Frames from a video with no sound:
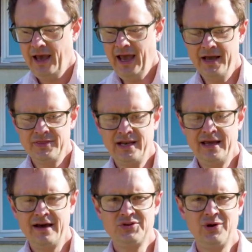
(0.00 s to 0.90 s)
and the
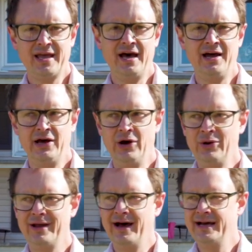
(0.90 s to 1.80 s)
day after I got
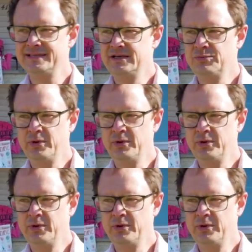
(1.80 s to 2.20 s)
out, I did